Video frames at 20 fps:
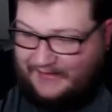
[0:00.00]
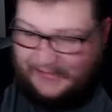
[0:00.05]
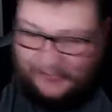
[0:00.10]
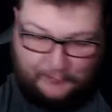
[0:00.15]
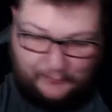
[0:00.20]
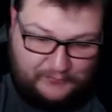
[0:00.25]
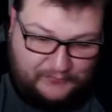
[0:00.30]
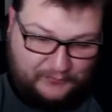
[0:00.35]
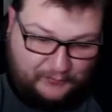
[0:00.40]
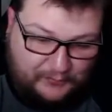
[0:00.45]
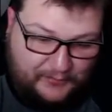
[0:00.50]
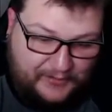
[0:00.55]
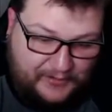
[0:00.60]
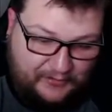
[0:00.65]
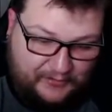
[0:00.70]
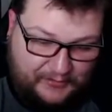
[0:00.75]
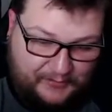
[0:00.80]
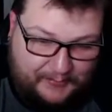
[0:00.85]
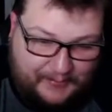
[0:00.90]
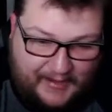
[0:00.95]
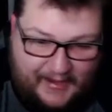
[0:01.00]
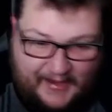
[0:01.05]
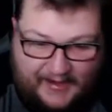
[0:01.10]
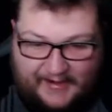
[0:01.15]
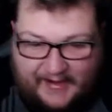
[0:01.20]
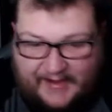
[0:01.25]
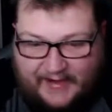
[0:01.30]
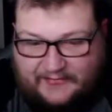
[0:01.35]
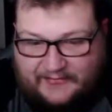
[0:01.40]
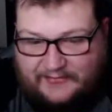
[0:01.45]
It was really
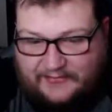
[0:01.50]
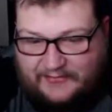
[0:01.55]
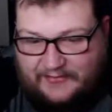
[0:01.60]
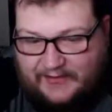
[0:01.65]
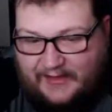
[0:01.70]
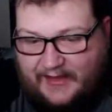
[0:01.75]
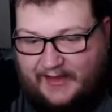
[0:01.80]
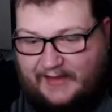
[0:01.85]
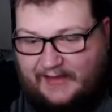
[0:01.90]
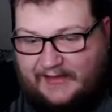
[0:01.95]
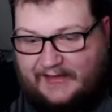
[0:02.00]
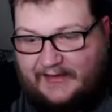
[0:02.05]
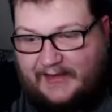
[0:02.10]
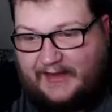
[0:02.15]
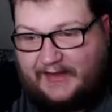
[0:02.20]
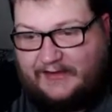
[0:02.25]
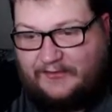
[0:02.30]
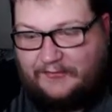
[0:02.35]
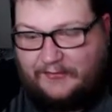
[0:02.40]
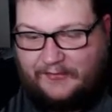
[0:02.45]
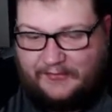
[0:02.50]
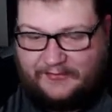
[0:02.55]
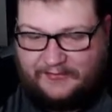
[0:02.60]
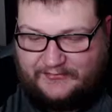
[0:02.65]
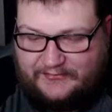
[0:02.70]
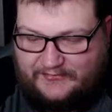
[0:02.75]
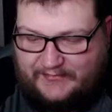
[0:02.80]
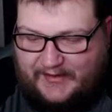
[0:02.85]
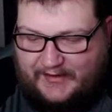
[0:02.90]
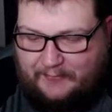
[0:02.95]
bad, actually, I, and I don't
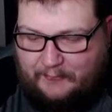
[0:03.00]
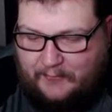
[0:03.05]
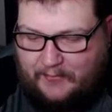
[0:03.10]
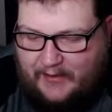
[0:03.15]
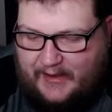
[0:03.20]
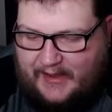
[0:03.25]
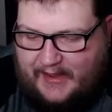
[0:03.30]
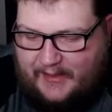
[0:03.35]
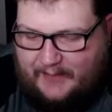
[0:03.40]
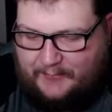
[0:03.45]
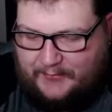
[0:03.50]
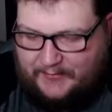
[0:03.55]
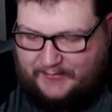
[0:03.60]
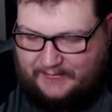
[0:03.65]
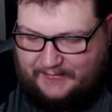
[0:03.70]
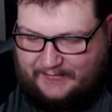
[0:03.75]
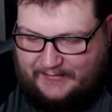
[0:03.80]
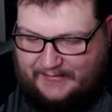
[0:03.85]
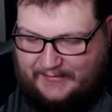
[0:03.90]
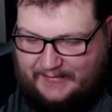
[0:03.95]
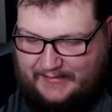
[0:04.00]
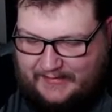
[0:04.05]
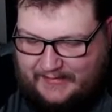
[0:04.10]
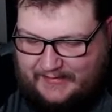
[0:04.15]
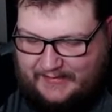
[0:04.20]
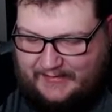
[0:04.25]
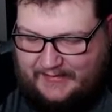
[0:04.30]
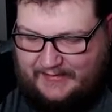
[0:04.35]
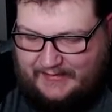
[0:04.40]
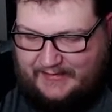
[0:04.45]
understand what happened.
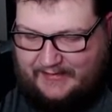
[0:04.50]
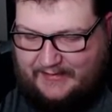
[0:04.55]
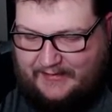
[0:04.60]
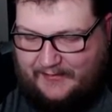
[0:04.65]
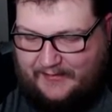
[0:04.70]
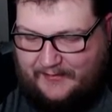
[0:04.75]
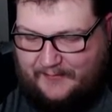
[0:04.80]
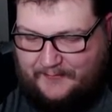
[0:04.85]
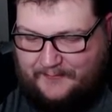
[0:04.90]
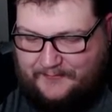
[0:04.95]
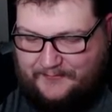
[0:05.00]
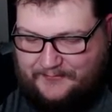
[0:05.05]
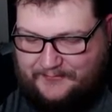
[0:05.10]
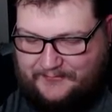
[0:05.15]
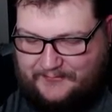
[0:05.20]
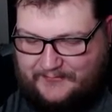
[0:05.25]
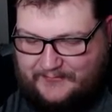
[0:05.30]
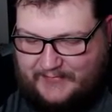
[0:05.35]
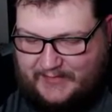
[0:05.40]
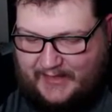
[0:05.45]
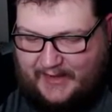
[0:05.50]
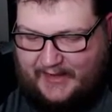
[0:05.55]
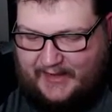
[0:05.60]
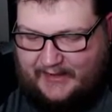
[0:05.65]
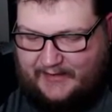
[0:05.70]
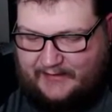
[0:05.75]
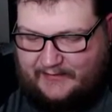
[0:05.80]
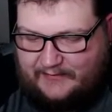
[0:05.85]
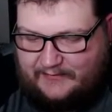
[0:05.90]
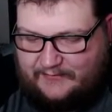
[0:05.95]
Um,
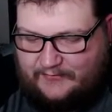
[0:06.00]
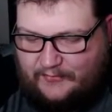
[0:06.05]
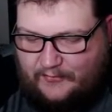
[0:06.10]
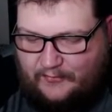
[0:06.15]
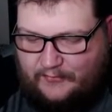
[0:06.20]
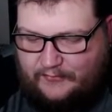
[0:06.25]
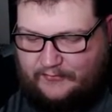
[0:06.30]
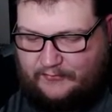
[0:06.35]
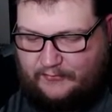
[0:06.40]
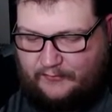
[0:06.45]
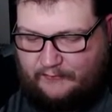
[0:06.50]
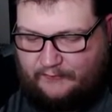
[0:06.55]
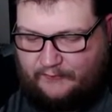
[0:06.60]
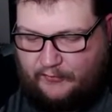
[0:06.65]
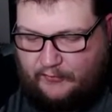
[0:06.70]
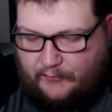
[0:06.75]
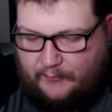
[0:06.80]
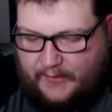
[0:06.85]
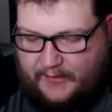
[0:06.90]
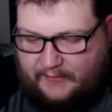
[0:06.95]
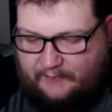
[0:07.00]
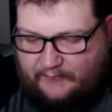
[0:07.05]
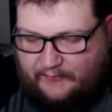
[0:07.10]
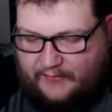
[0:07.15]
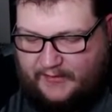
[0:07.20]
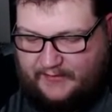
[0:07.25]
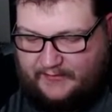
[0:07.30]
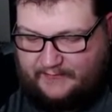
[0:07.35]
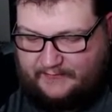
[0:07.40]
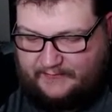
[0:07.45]
and talking to a few of my
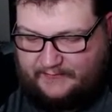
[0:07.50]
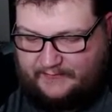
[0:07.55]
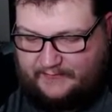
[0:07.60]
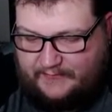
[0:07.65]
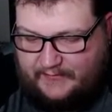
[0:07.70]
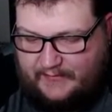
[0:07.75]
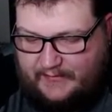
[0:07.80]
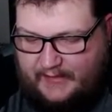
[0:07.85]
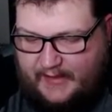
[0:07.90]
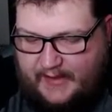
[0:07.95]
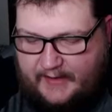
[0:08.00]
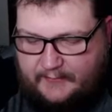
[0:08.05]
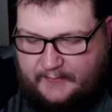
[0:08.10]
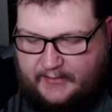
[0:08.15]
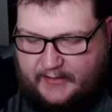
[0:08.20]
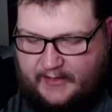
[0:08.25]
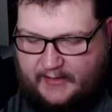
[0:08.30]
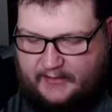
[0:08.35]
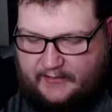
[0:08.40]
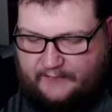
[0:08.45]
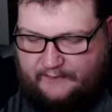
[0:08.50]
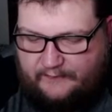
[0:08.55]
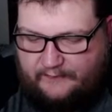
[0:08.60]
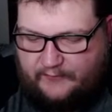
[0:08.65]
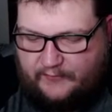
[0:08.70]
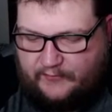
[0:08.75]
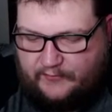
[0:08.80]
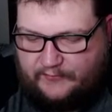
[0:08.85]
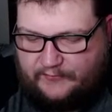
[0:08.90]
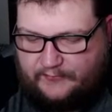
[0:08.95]
friends, hey, we got a
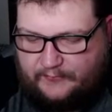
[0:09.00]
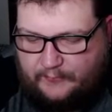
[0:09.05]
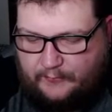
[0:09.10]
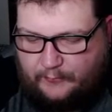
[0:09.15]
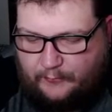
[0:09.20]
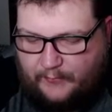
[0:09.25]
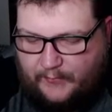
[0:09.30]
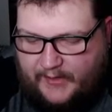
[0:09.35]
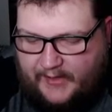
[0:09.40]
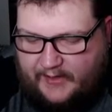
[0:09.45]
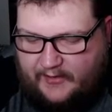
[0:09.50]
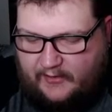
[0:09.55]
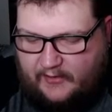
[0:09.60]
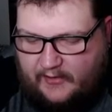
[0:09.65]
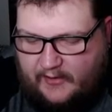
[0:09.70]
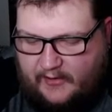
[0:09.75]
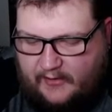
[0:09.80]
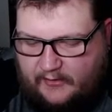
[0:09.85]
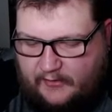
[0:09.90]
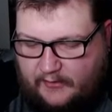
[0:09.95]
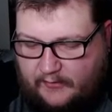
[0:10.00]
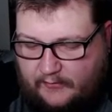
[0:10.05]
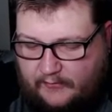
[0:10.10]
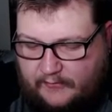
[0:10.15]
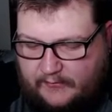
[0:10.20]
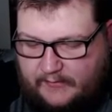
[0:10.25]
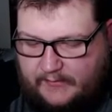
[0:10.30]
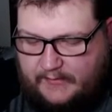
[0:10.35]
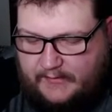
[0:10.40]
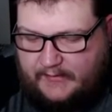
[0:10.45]
first rare
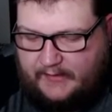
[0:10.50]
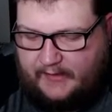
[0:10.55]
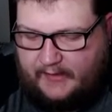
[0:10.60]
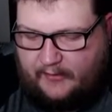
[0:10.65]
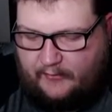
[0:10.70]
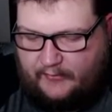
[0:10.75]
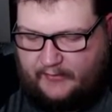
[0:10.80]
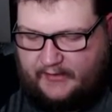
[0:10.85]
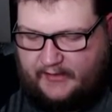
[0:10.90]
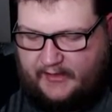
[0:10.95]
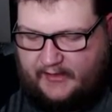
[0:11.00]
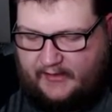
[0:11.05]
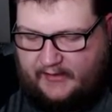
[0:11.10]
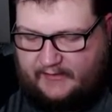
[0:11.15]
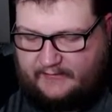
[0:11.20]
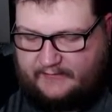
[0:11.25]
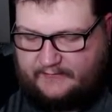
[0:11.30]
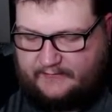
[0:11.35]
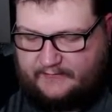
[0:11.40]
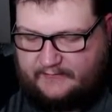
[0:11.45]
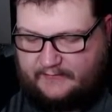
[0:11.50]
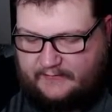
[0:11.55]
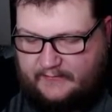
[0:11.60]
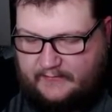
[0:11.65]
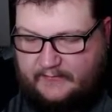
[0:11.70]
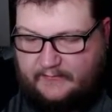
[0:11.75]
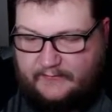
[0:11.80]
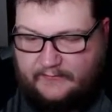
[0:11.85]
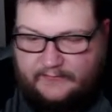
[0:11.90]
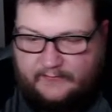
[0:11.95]
hollow Eldegoss.
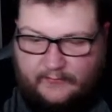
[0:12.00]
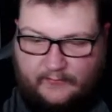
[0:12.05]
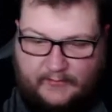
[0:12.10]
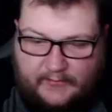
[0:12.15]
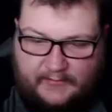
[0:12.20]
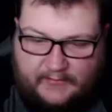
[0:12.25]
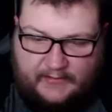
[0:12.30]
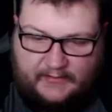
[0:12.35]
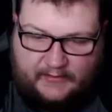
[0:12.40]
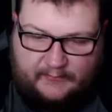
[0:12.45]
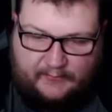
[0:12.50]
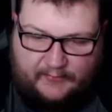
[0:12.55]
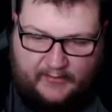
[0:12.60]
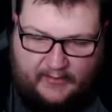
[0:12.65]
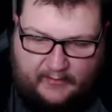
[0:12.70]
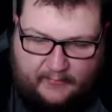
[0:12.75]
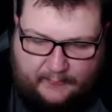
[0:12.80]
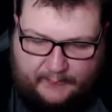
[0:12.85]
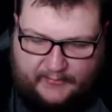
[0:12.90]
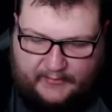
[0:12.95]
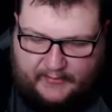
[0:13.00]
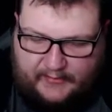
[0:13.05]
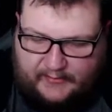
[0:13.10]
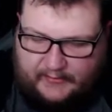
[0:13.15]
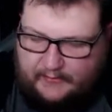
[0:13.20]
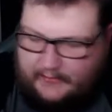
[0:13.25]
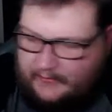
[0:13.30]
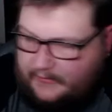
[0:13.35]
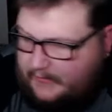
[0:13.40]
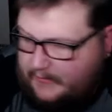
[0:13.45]
Let's go keep that up
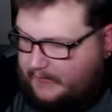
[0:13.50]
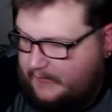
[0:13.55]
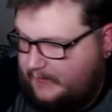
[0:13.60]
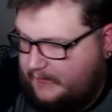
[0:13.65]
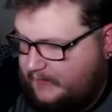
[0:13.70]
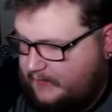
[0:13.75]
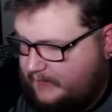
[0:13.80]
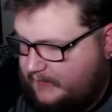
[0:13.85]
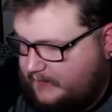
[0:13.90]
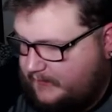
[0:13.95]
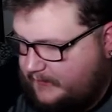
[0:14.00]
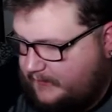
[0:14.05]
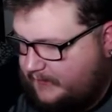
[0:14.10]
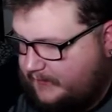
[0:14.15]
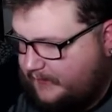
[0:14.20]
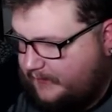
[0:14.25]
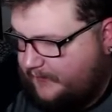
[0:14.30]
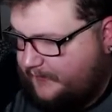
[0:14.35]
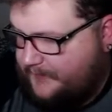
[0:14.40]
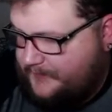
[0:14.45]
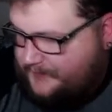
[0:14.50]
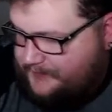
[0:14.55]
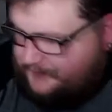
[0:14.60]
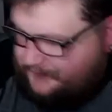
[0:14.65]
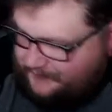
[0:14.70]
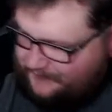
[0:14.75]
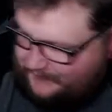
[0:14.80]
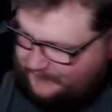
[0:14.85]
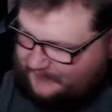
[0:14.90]
here. Um,